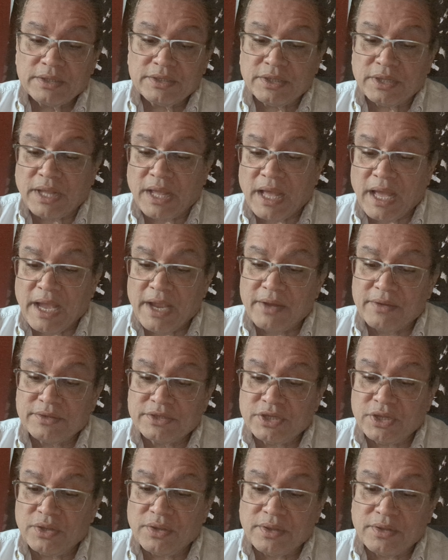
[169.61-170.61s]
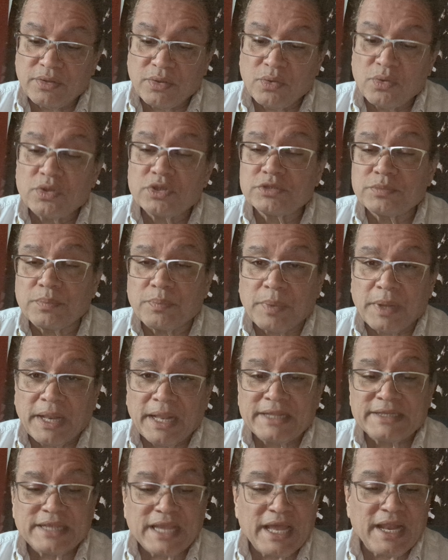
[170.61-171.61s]
to the higher tooth tools, but
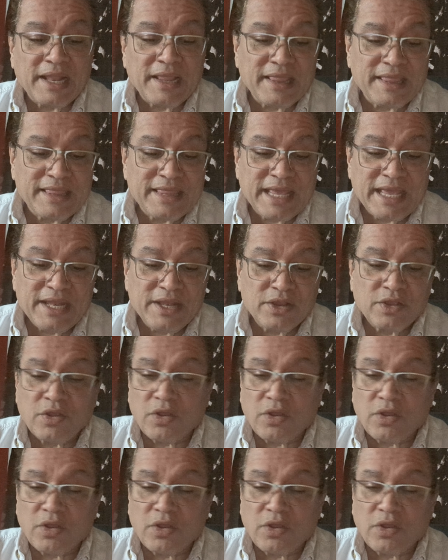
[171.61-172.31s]
it's got a thin